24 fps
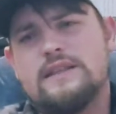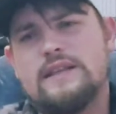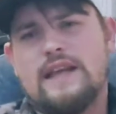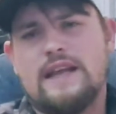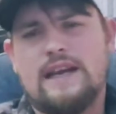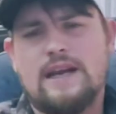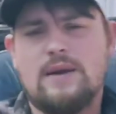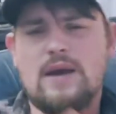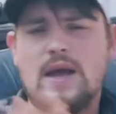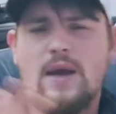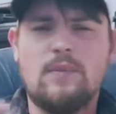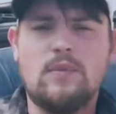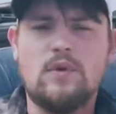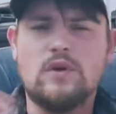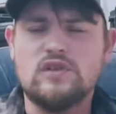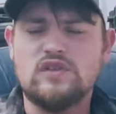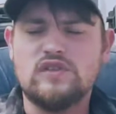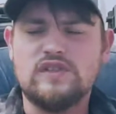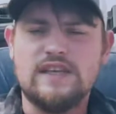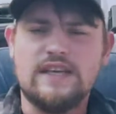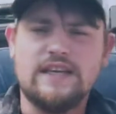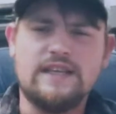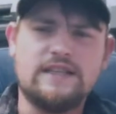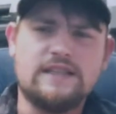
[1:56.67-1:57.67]
And I'm going to
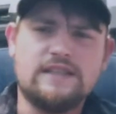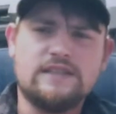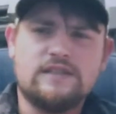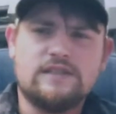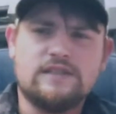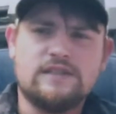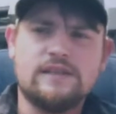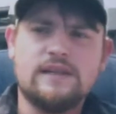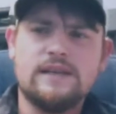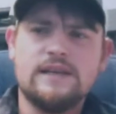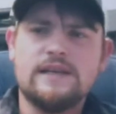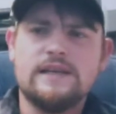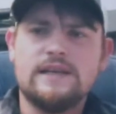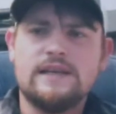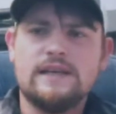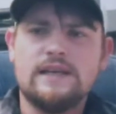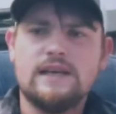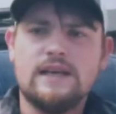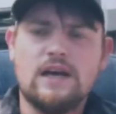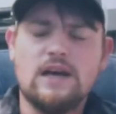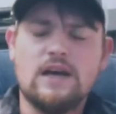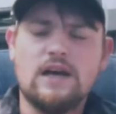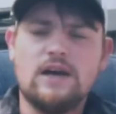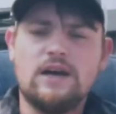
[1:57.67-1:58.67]
say this,
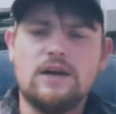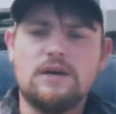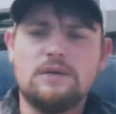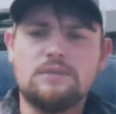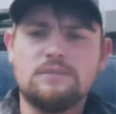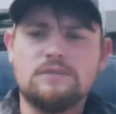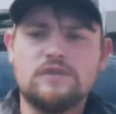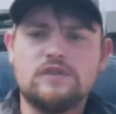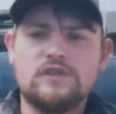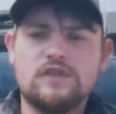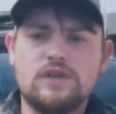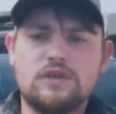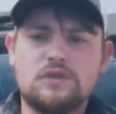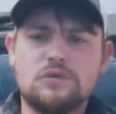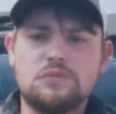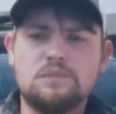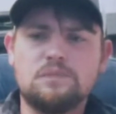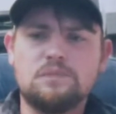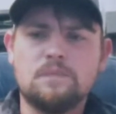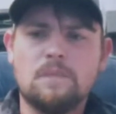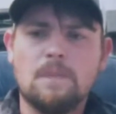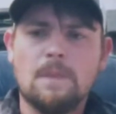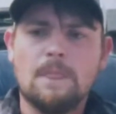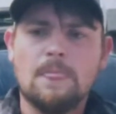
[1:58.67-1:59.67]
so
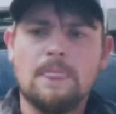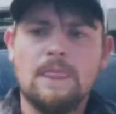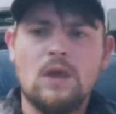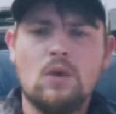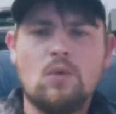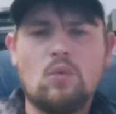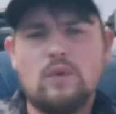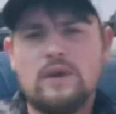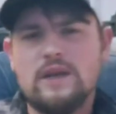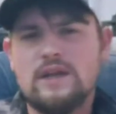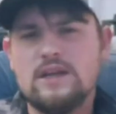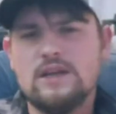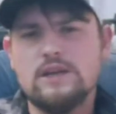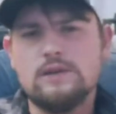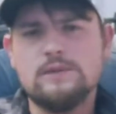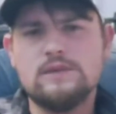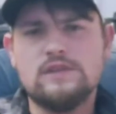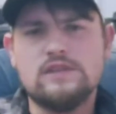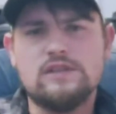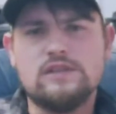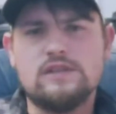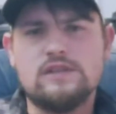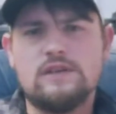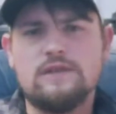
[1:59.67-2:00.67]
when it
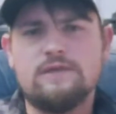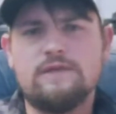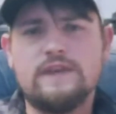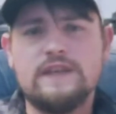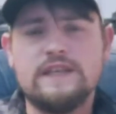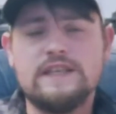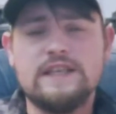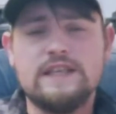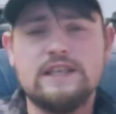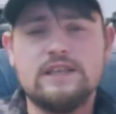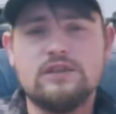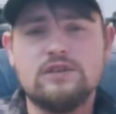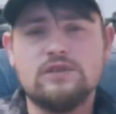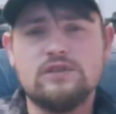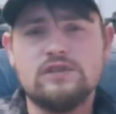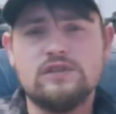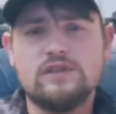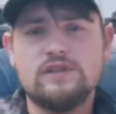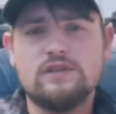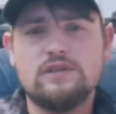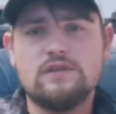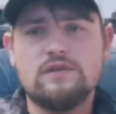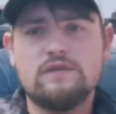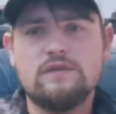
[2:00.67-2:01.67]
comes to defending
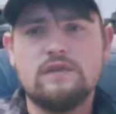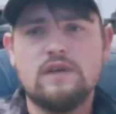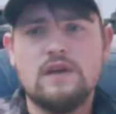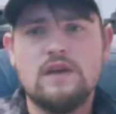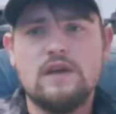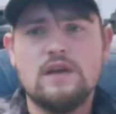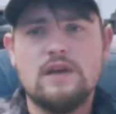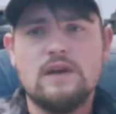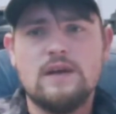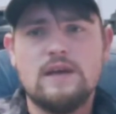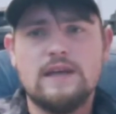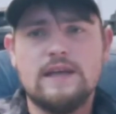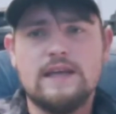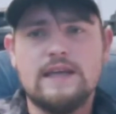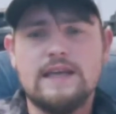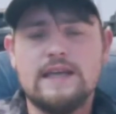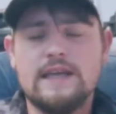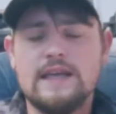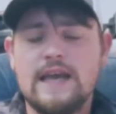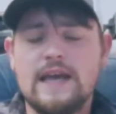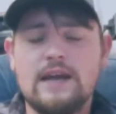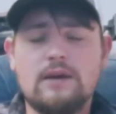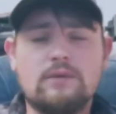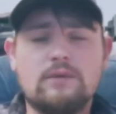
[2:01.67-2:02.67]
yourself,
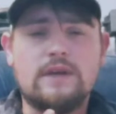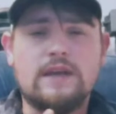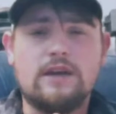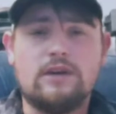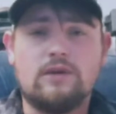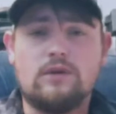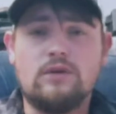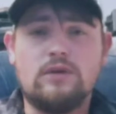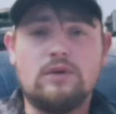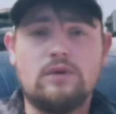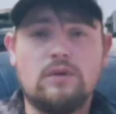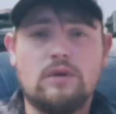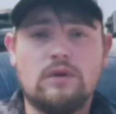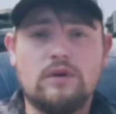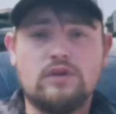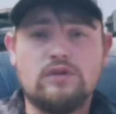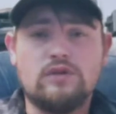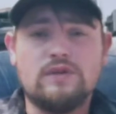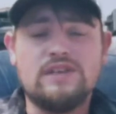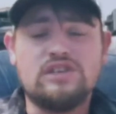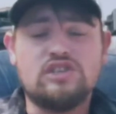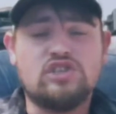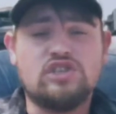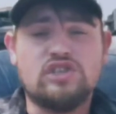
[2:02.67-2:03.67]
I care who you are, you
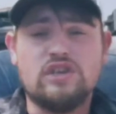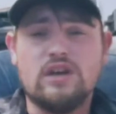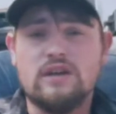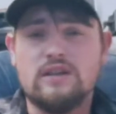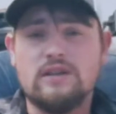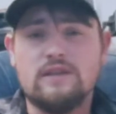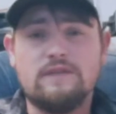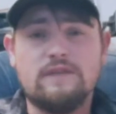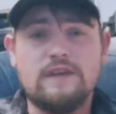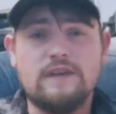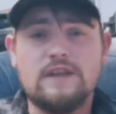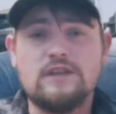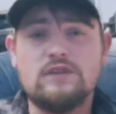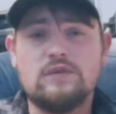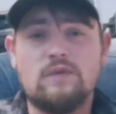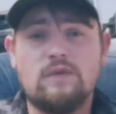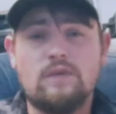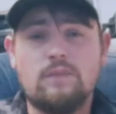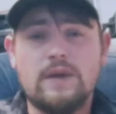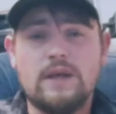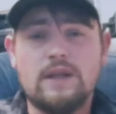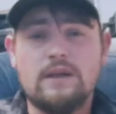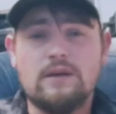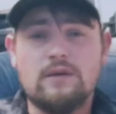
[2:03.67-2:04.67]
get shot in the face with a
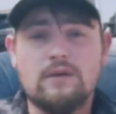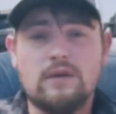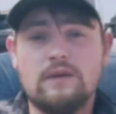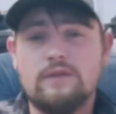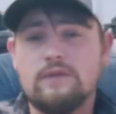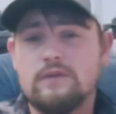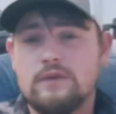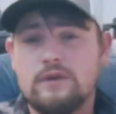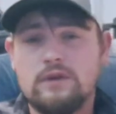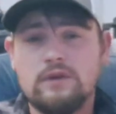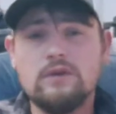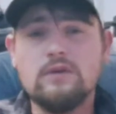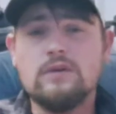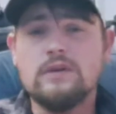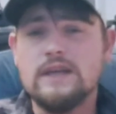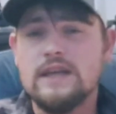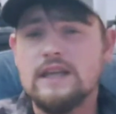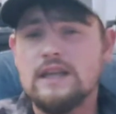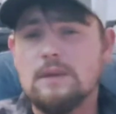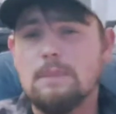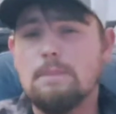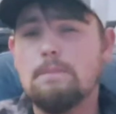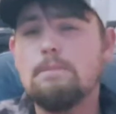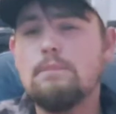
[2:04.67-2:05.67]
pellet rifle, you're going to
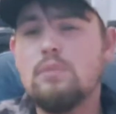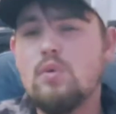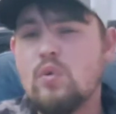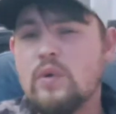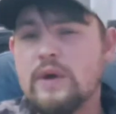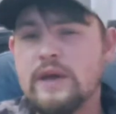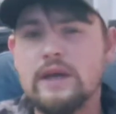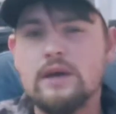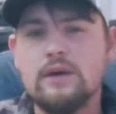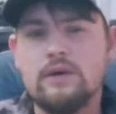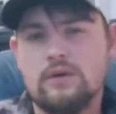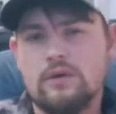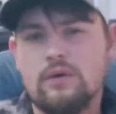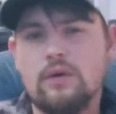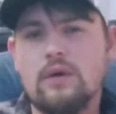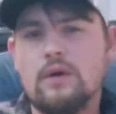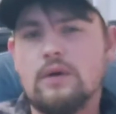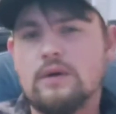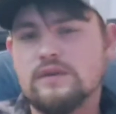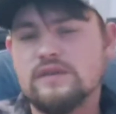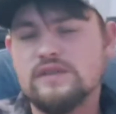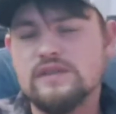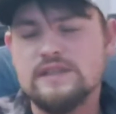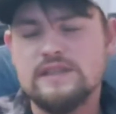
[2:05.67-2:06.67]
get a point
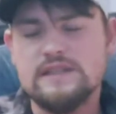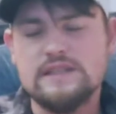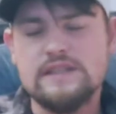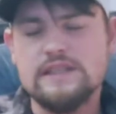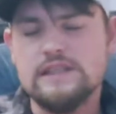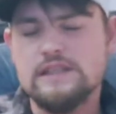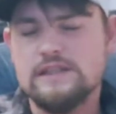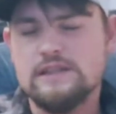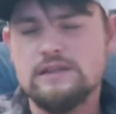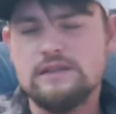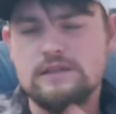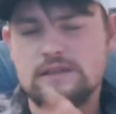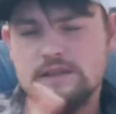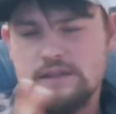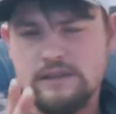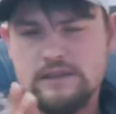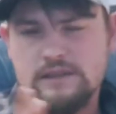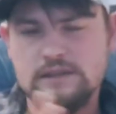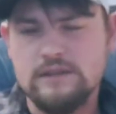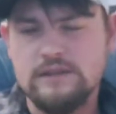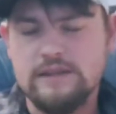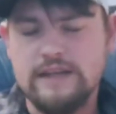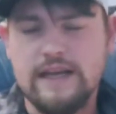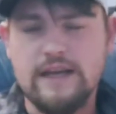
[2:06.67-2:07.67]
across.
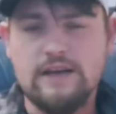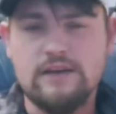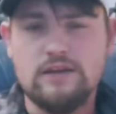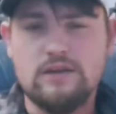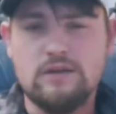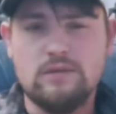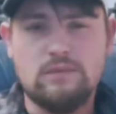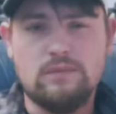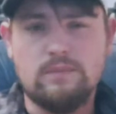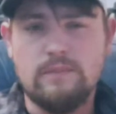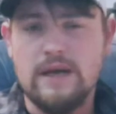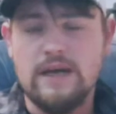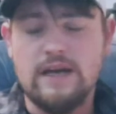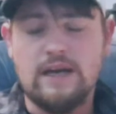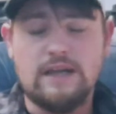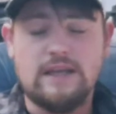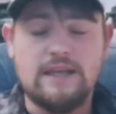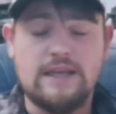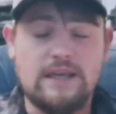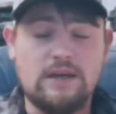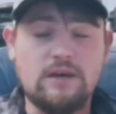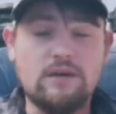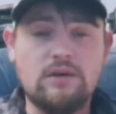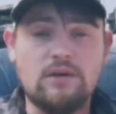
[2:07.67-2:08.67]
Now, you might not
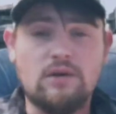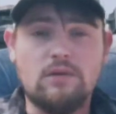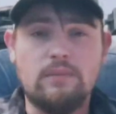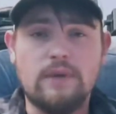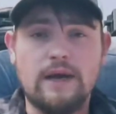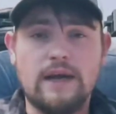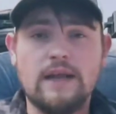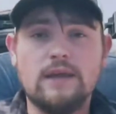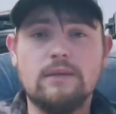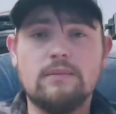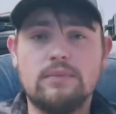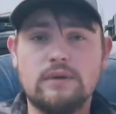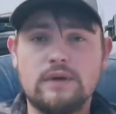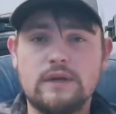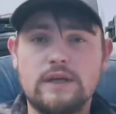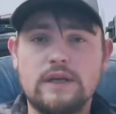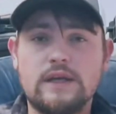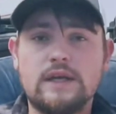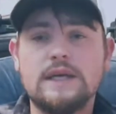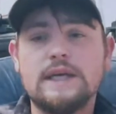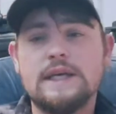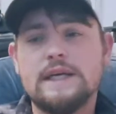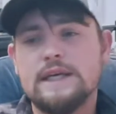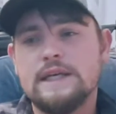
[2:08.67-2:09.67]
kill nobody,
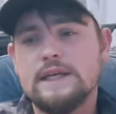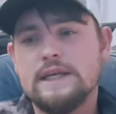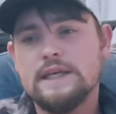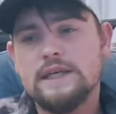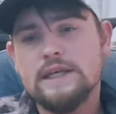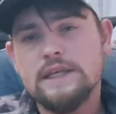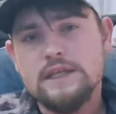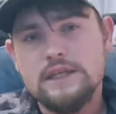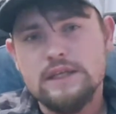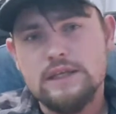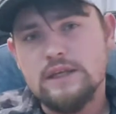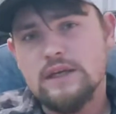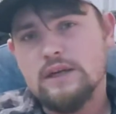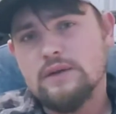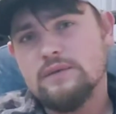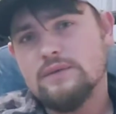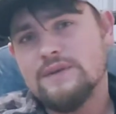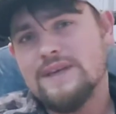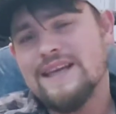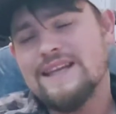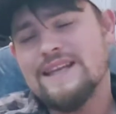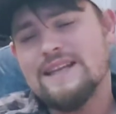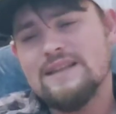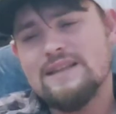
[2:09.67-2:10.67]
but, you know,
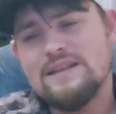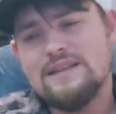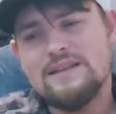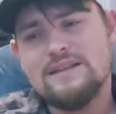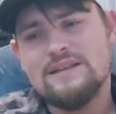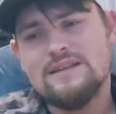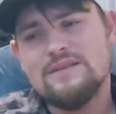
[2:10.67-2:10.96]
and